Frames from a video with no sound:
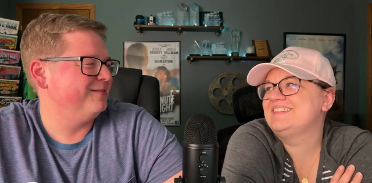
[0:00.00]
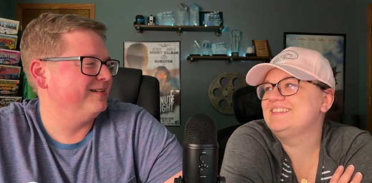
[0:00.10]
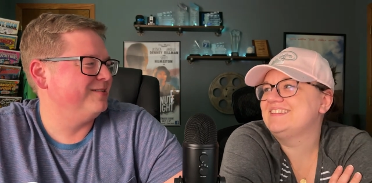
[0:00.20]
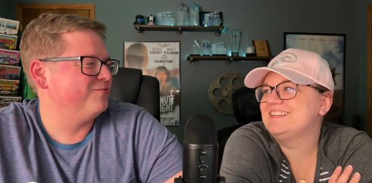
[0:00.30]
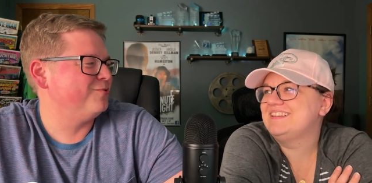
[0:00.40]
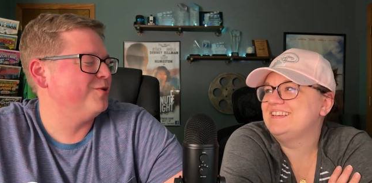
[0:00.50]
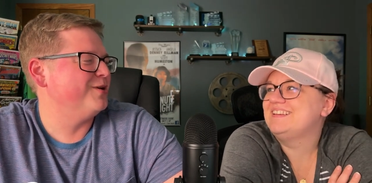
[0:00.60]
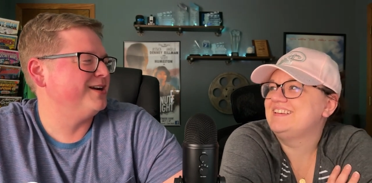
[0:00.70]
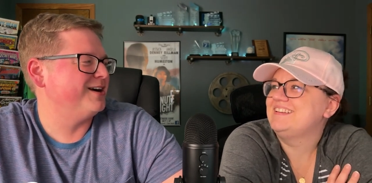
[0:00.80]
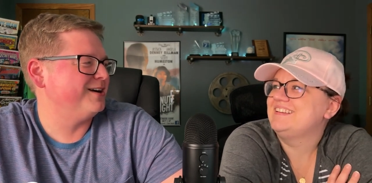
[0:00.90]
Speaker 1: and
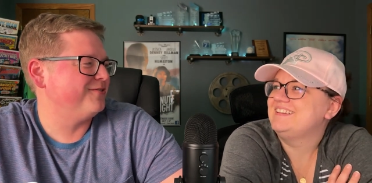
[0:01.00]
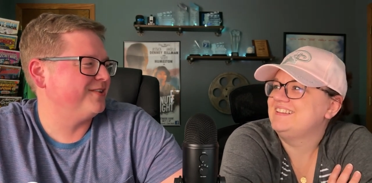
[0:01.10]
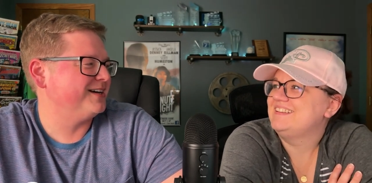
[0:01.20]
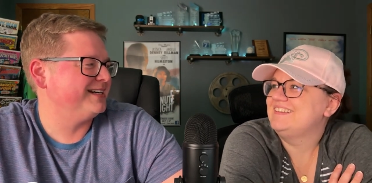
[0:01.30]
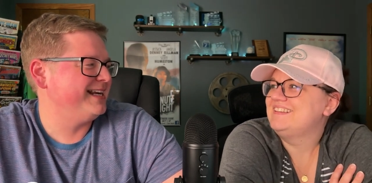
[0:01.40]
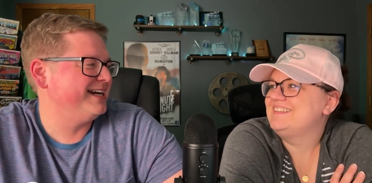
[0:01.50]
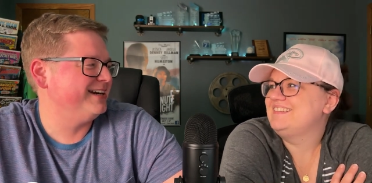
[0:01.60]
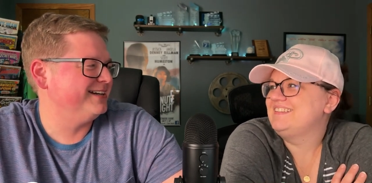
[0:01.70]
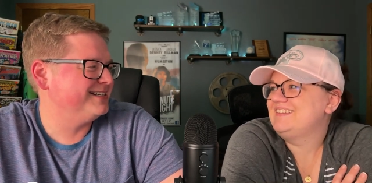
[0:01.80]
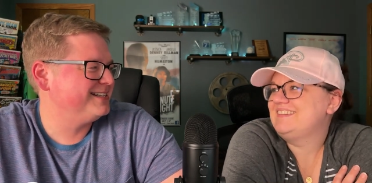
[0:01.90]
ruined her for
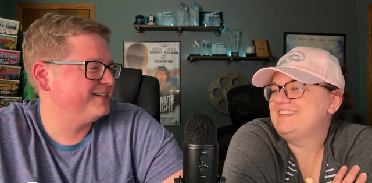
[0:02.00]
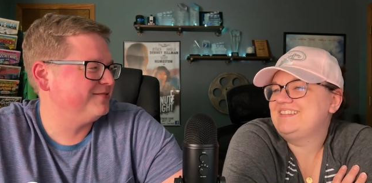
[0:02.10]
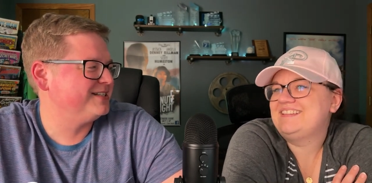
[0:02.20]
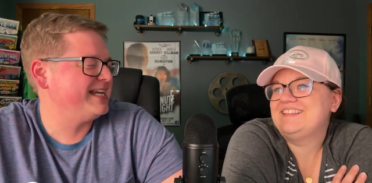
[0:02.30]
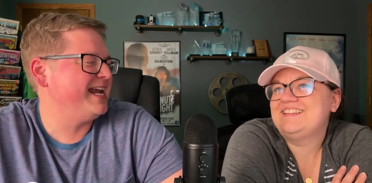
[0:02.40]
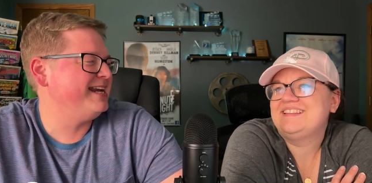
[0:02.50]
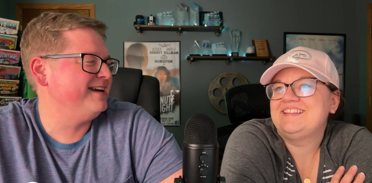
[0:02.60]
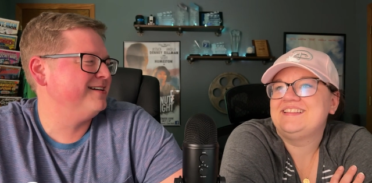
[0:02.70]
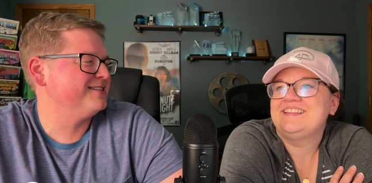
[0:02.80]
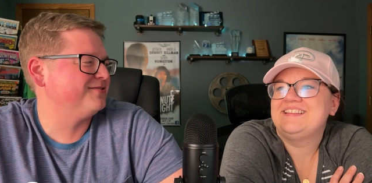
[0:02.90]
years, for 10
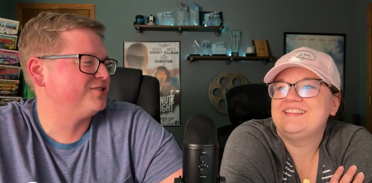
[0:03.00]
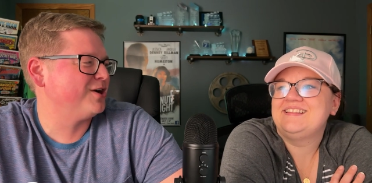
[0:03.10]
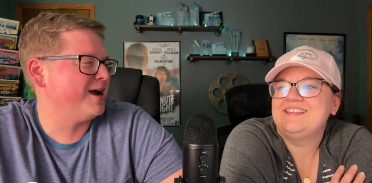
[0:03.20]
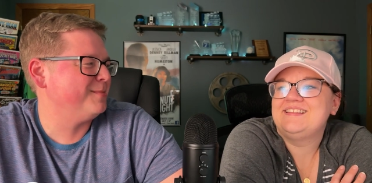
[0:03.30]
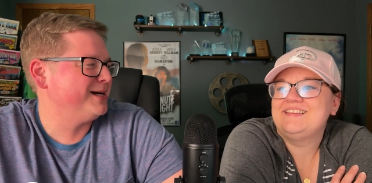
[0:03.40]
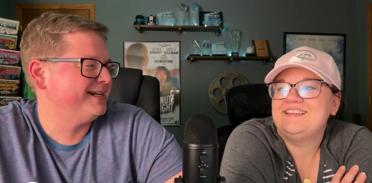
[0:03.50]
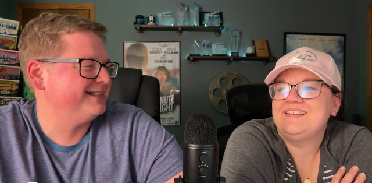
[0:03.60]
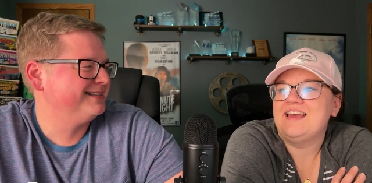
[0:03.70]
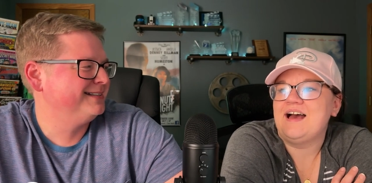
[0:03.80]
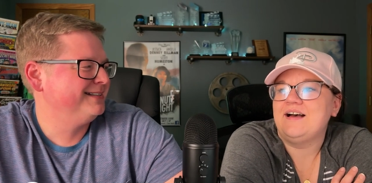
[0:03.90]
years of trauma.
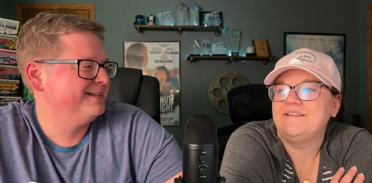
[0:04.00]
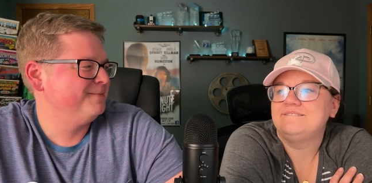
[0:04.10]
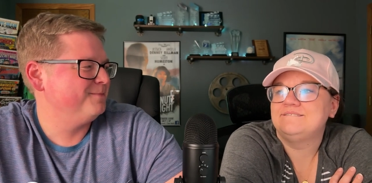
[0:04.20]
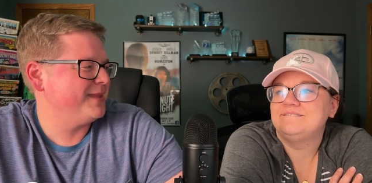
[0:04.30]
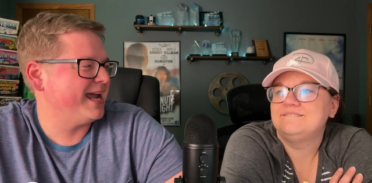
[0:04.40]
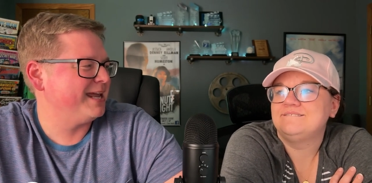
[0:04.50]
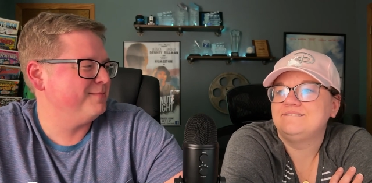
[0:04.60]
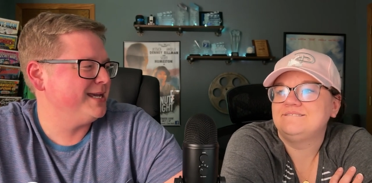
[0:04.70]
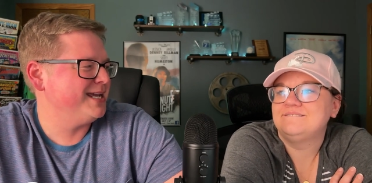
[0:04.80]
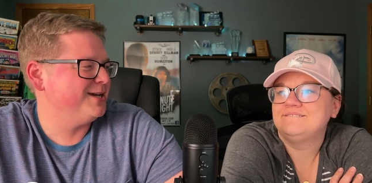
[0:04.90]
Yeah. That
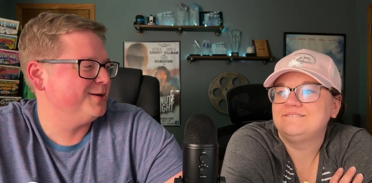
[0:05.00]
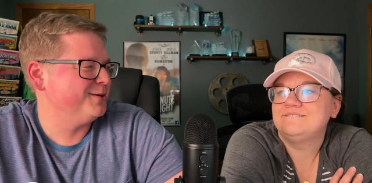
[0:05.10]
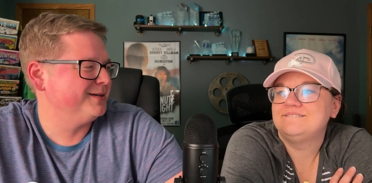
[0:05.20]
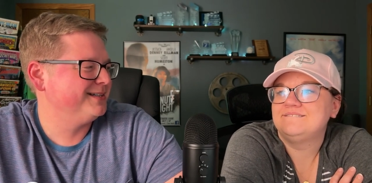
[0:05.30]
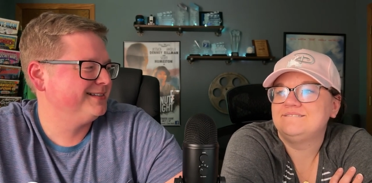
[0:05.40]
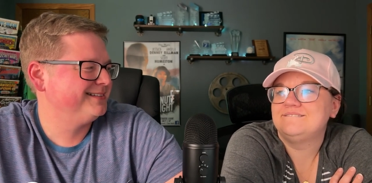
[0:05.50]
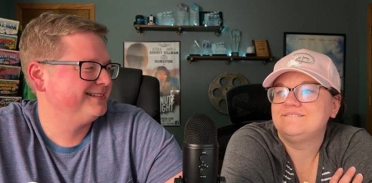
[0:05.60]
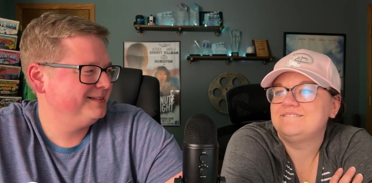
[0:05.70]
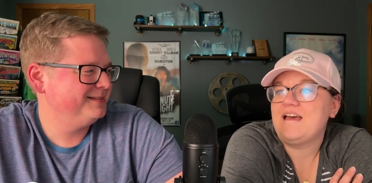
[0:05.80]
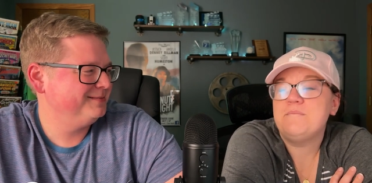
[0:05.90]
can be you.
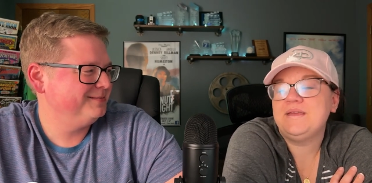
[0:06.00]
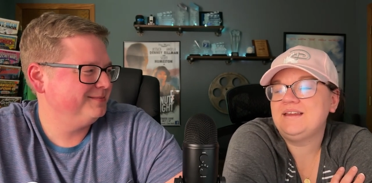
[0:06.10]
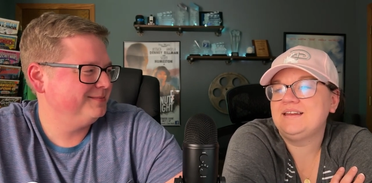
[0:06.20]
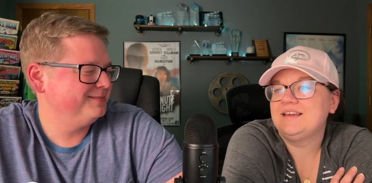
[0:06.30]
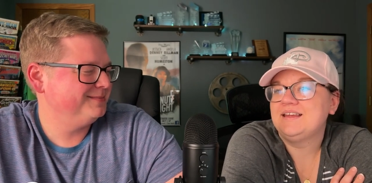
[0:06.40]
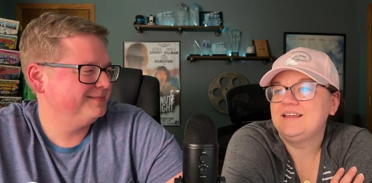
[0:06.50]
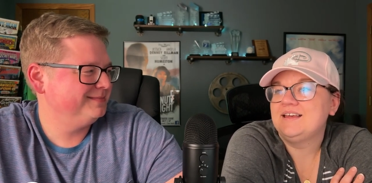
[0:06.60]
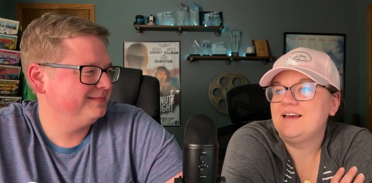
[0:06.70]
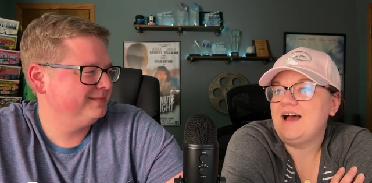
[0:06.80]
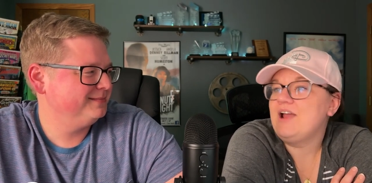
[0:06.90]
Speaker 2: I mean,
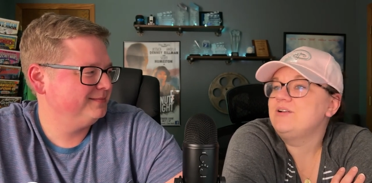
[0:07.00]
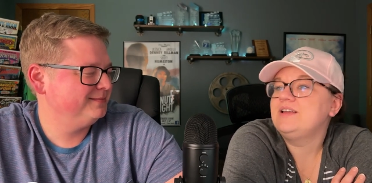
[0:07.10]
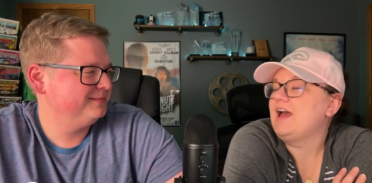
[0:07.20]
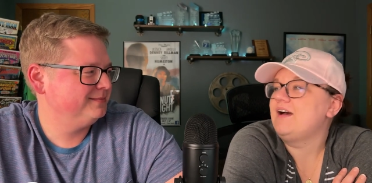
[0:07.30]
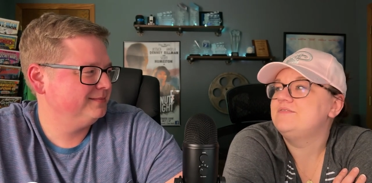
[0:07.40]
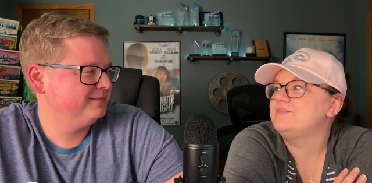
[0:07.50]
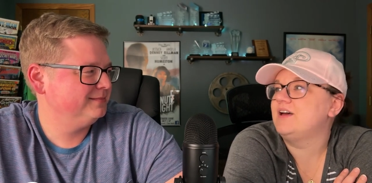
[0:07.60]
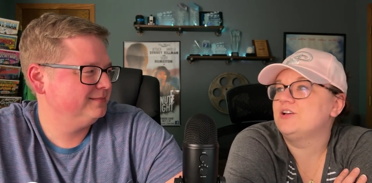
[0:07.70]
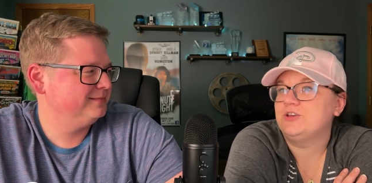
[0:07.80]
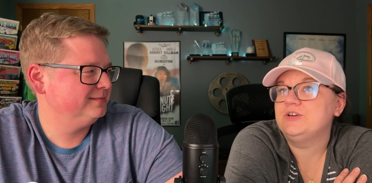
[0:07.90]
I already have
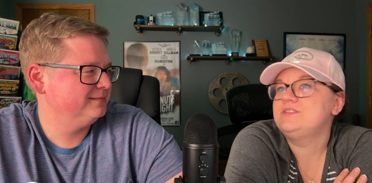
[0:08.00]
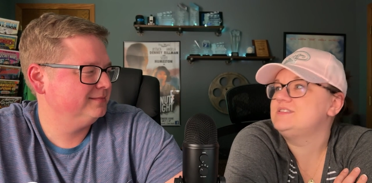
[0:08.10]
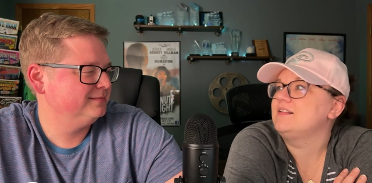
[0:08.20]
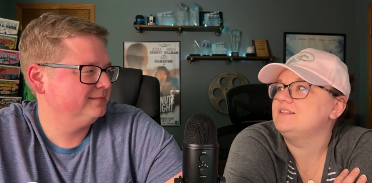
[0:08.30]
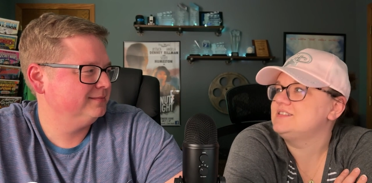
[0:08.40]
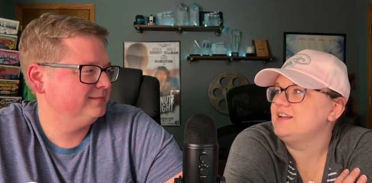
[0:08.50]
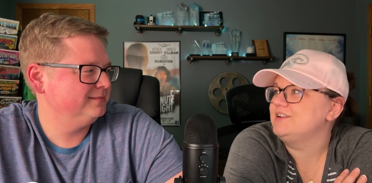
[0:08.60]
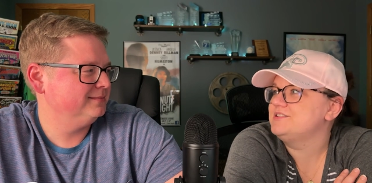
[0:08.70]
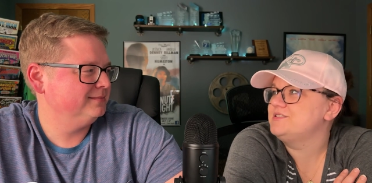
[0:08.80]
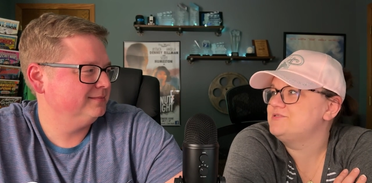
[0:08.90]
a good solid 10
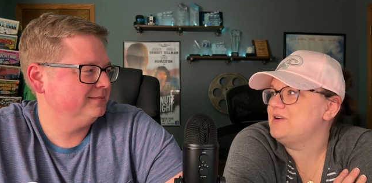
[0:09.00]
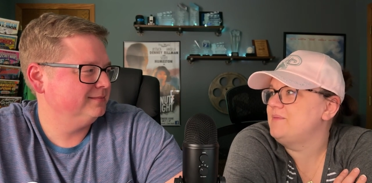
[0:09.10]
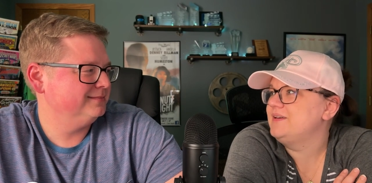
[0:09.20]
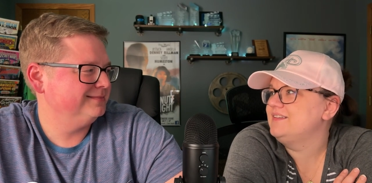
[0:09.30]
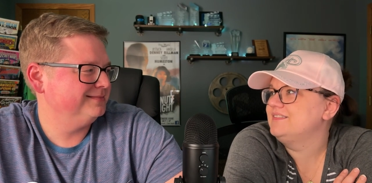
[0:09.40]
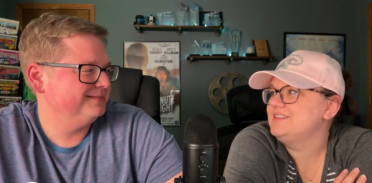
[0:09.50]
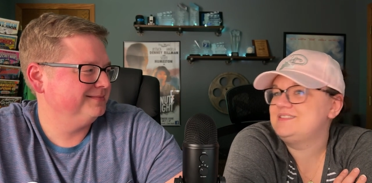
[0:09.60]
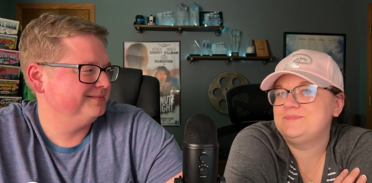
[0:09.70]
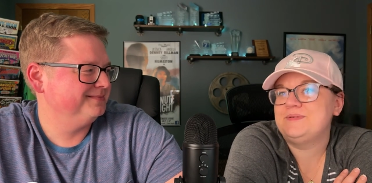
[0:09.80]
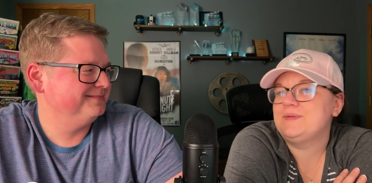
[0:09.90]
years of trauma. At
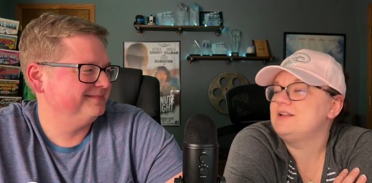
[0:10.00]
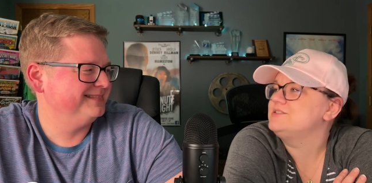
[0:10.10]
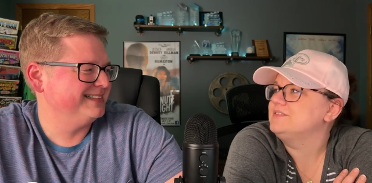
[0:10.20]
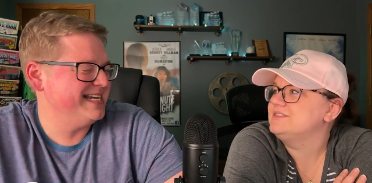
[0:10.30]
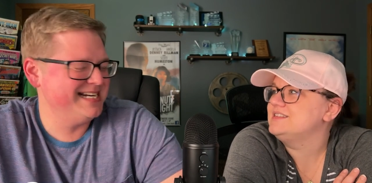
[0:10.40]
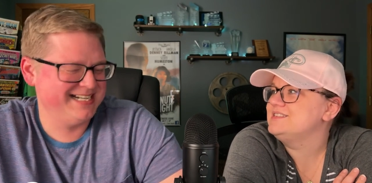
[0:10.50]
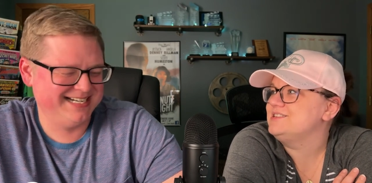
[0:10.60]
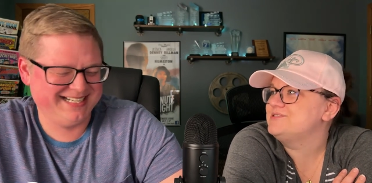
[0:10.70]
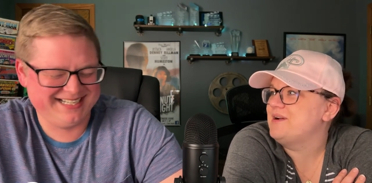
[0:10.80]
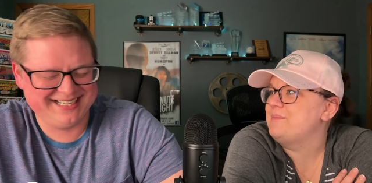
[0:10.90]
least it'd be magical Disney
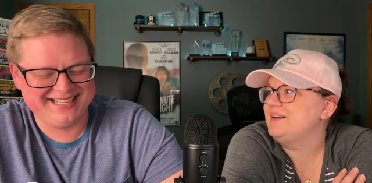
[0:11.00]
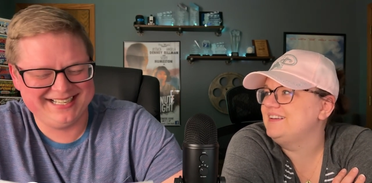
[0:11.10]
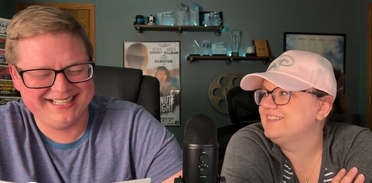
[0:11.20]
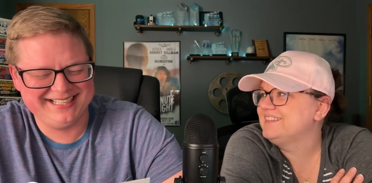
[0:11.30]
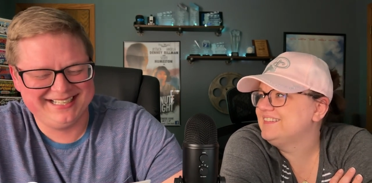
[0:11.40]
trauma.